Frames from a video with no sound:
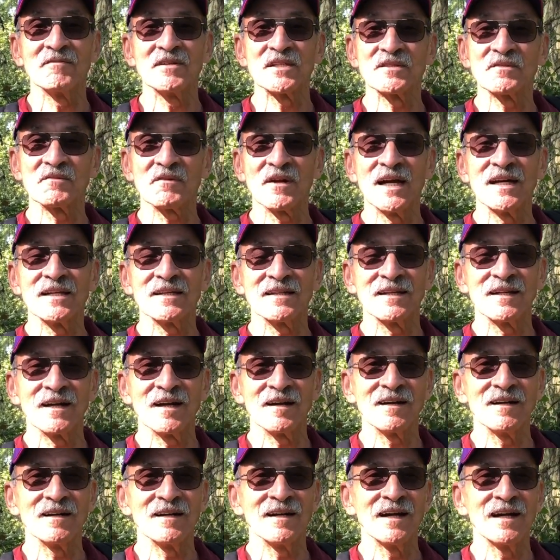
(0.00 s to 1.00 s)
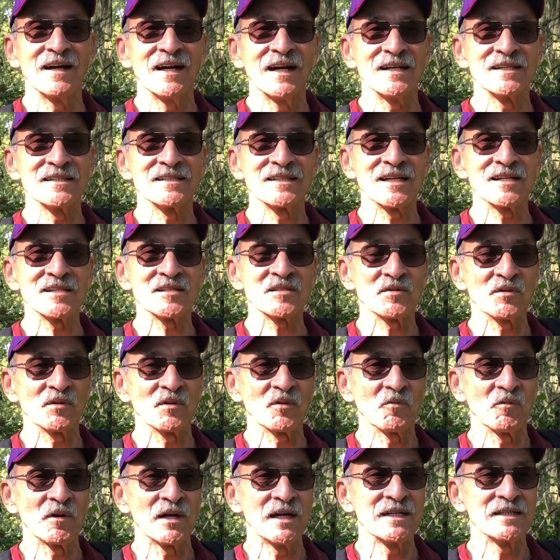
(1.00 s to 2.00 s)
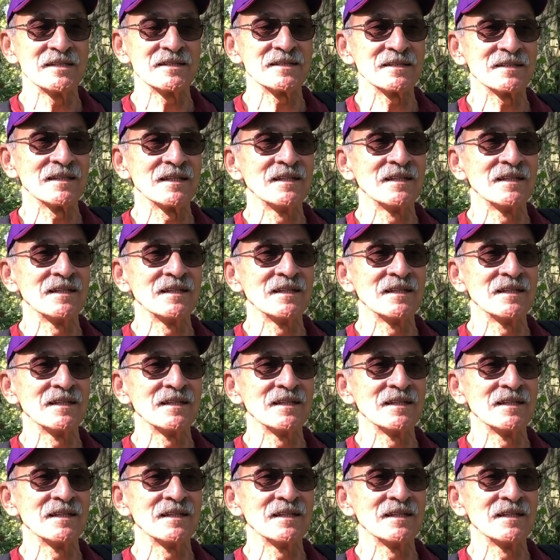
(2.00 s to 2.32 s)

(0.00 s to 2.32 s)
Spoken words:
was right in our ancestral ways.